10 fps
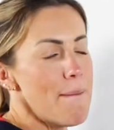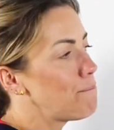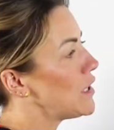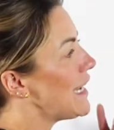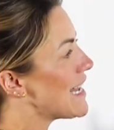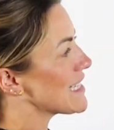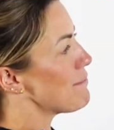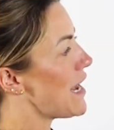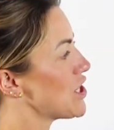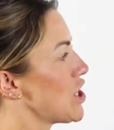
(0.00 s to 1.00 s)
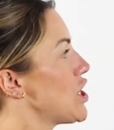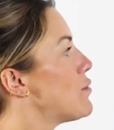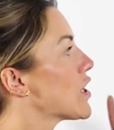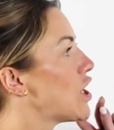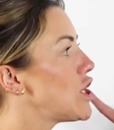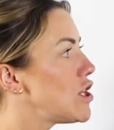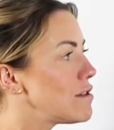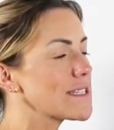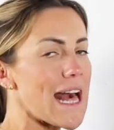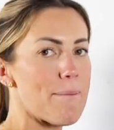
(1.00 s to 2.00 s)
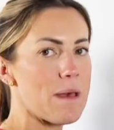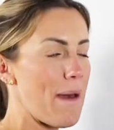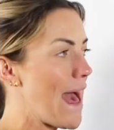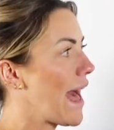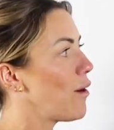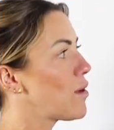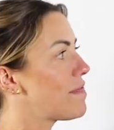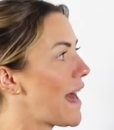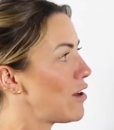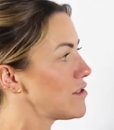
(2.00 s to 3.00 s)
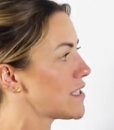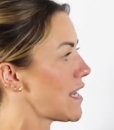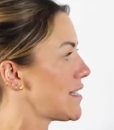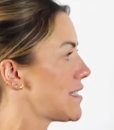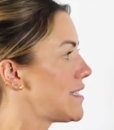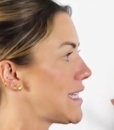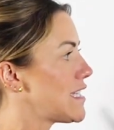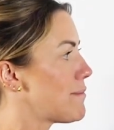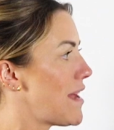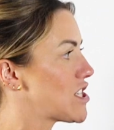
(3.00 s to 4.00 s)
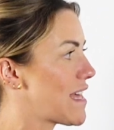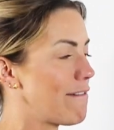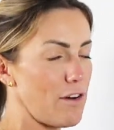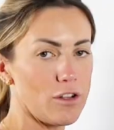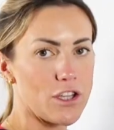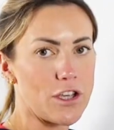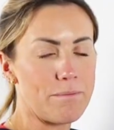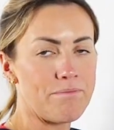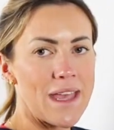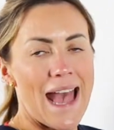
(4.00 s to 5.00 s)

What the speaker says: But let's imagine you were going to use that pipette with that uncertainty to measure that volume,